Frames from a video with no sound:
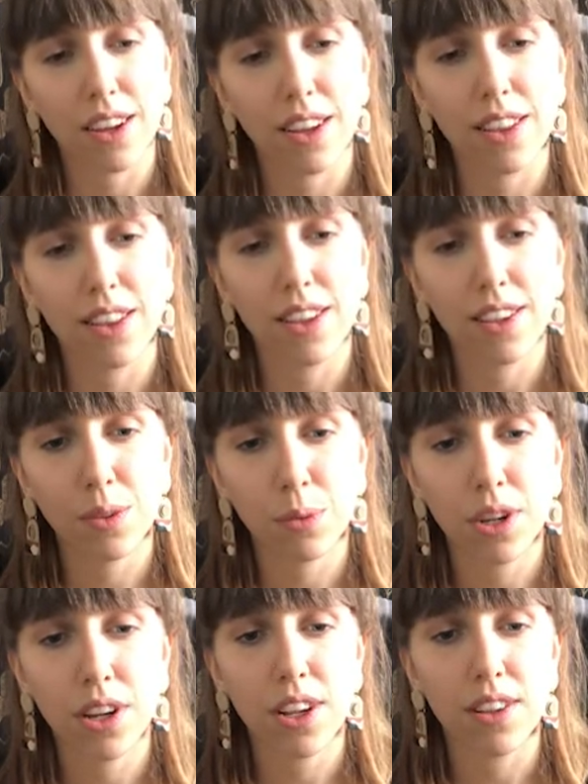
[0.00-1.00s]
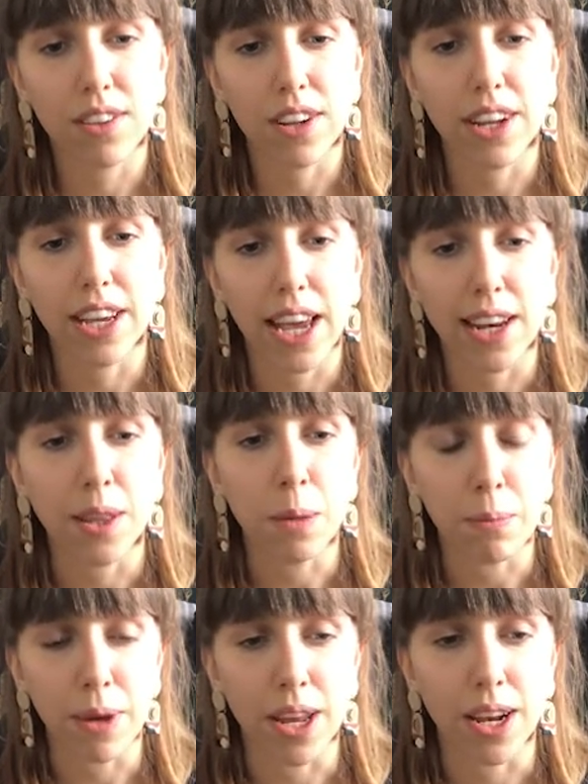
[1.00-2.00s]
this one is going to get in the
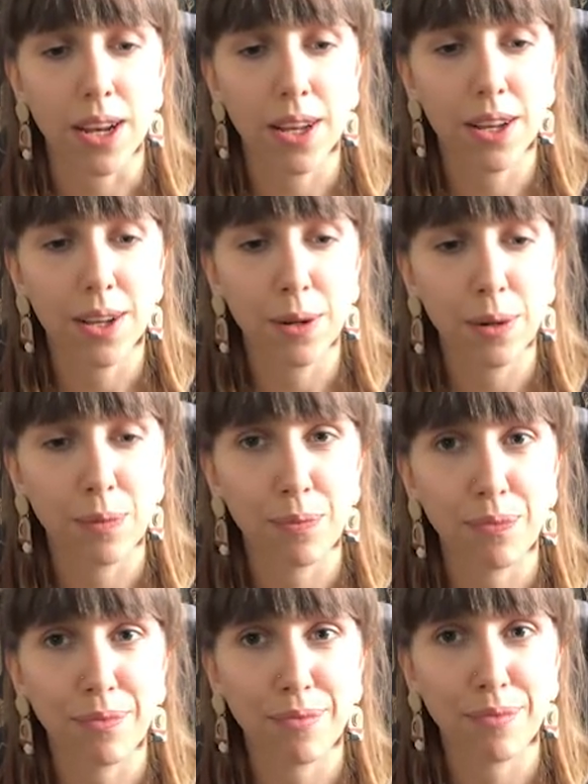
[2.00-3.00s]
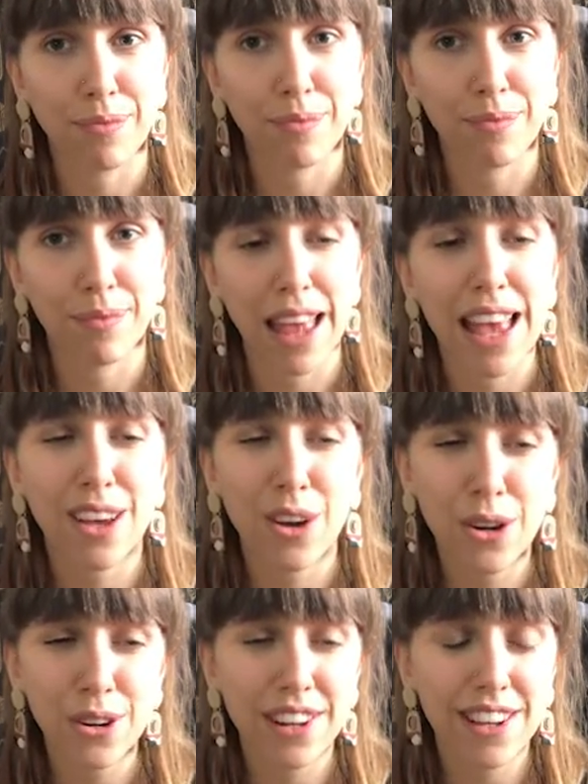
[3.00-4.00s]
bin. It
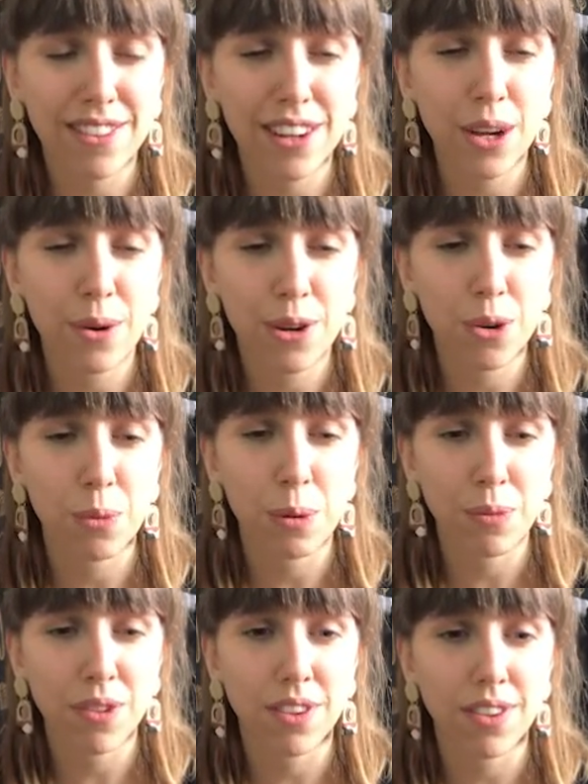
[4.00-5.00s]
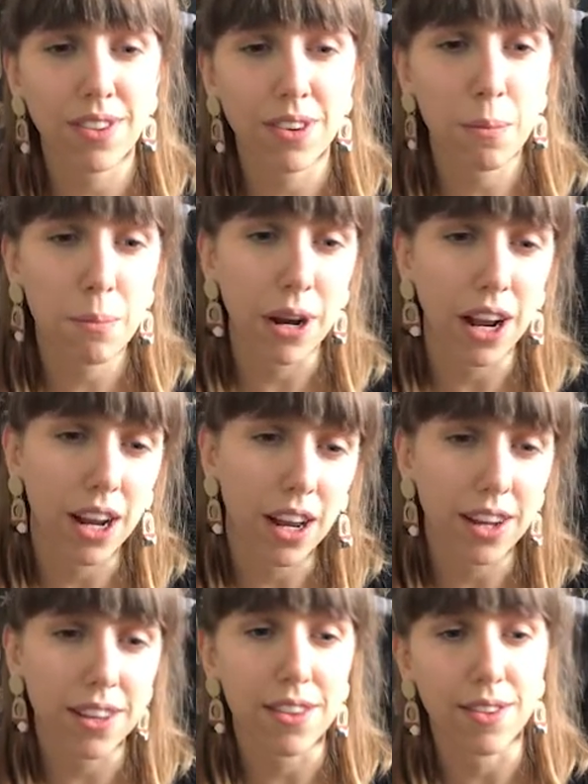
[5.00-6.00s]
could easily go into Wim's system, but I
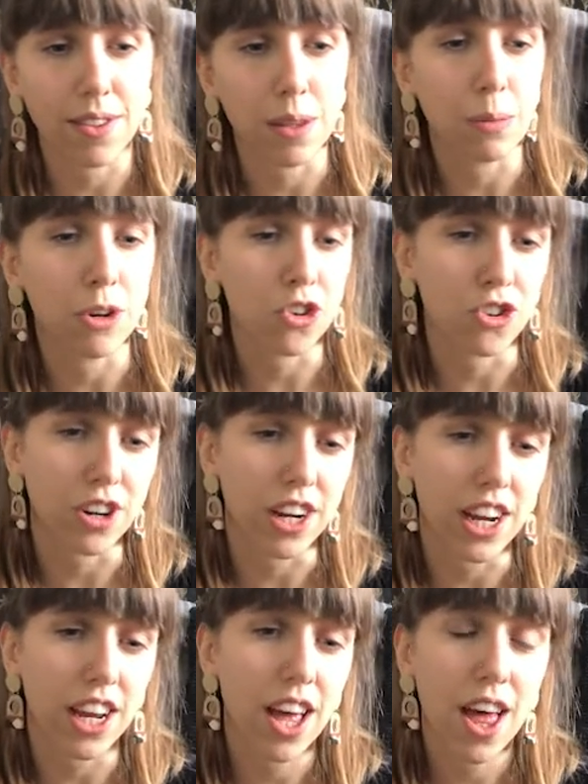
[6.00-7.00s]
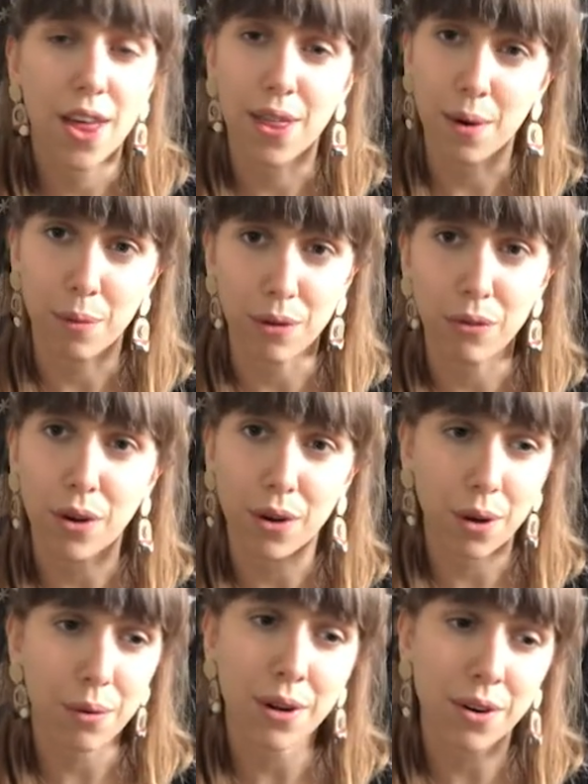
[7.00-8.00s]
like the symmetry that we've got
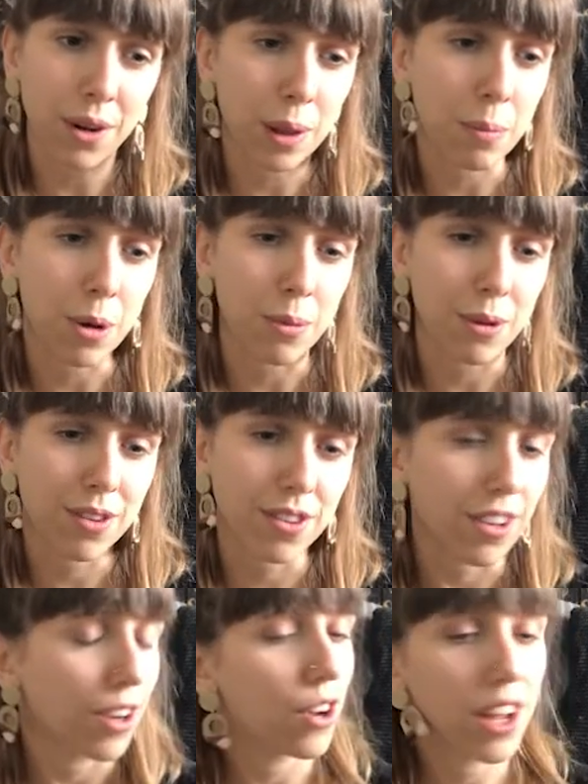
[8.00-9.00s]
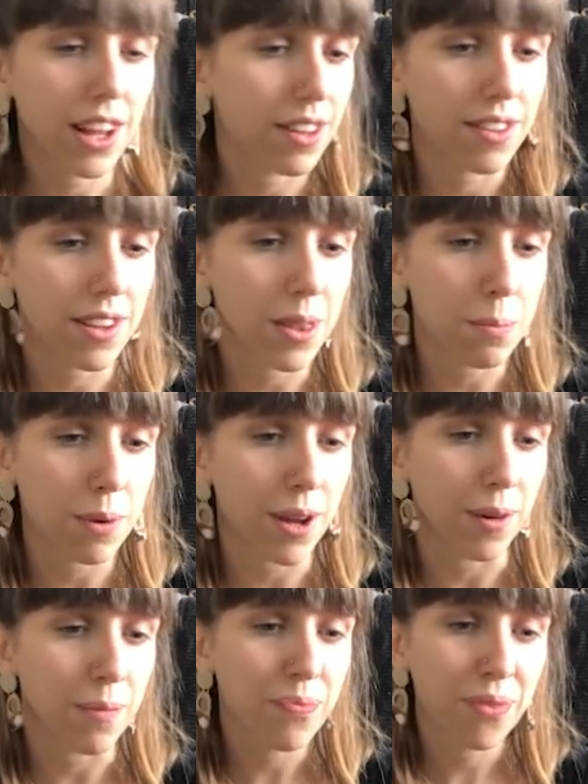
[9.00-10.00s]
going on at the moment, so it's in the
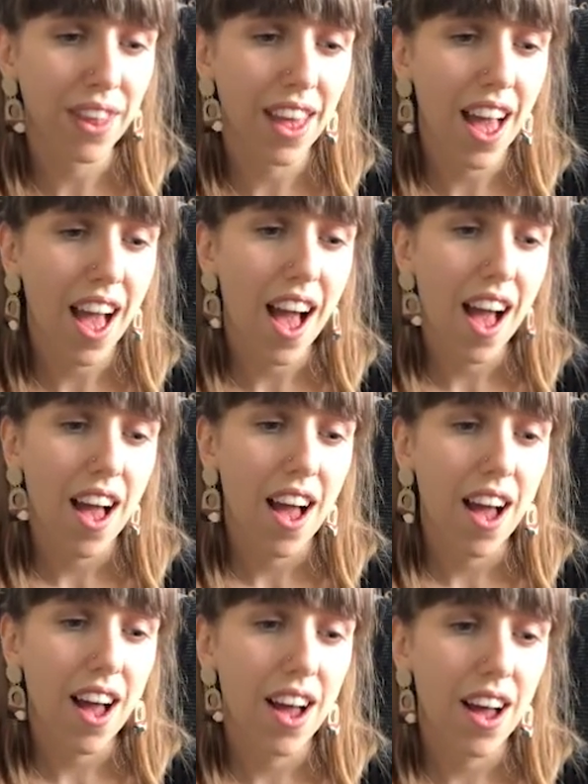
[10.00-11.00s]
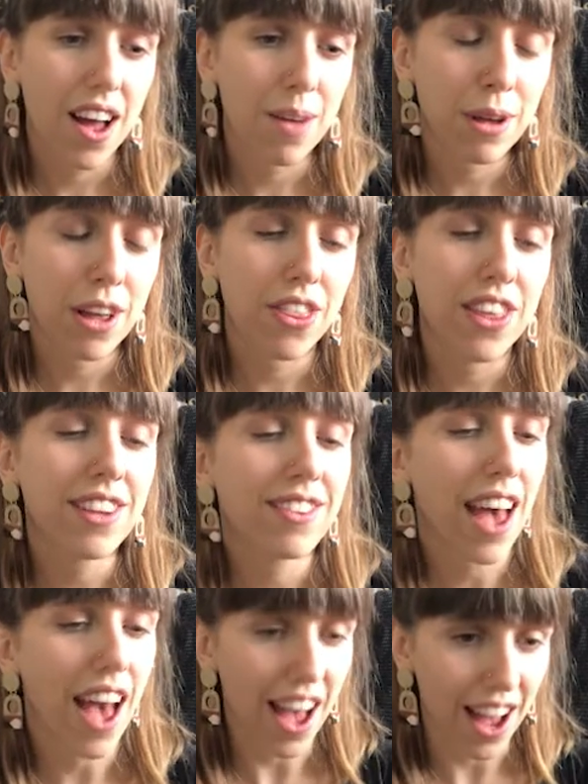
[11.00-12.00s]
bin. This
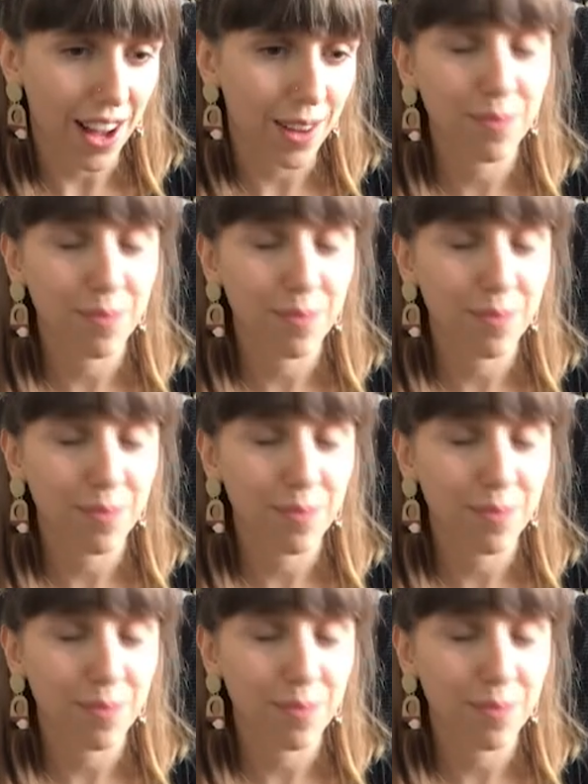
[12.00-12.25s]
hair